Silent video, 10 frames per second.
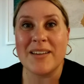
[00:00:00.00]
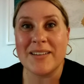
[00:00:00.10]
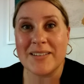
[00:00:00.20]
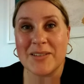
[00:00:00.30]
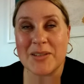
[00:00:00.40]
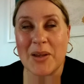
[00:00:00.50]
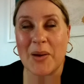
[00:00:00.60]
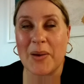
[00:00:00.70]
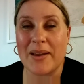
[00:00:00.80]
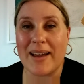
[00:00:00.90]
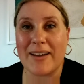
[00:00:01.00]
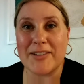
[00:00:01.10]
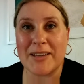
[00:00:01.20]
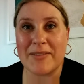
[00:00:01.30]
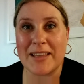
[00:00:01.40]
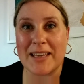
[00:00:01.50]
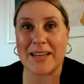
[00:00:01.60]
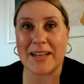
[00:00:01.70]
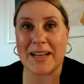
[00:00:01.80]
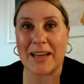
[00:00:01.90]
So after giving the
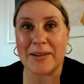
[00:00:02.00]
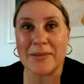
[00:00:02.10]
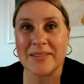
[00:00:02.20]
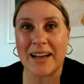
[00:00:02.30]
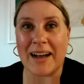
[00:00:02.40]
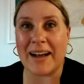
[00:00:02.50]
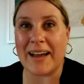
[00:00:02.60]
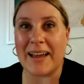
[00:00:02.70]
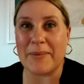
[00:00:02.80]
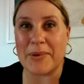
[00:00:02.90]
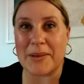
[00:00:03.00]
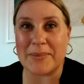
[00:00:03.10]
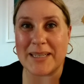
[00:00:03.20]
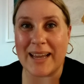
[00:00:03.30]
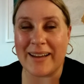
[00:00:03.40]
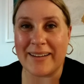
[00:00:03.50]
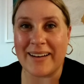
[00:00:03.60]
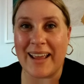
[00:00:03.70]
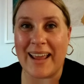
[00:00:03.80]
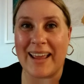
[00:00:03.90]
kid a cuddle, I put them down
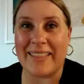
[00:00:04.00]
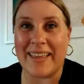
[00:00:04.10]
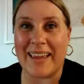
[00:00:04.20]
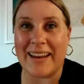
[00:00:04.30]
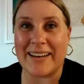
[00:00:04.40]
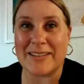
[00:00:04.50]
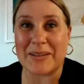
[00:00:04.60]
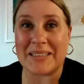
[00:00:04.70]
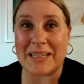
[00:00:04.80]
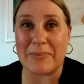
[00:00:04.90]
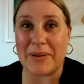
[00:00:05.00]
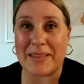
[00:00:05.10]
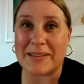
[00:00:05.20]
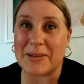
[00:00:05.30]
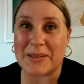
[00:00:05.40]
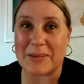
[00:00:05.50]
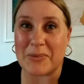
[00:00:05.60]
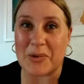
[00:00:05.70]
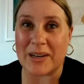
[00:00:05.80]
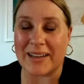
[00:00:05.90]
and then took a deep breath and took some
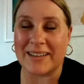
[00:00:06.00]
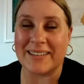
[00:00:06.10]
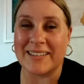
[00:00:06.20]
water.